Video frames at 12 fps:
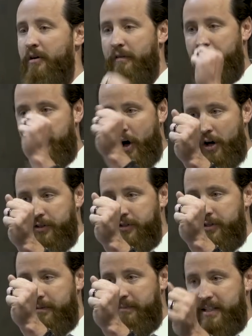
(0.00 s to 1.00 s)

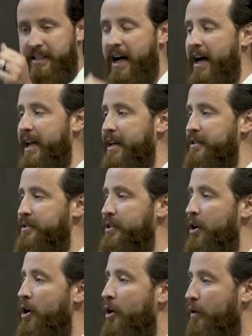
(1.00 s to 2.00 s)
False messiahs,
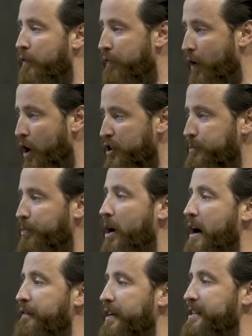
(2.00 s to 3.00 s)
false
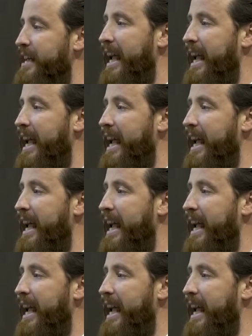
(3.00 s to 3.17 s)
prophets,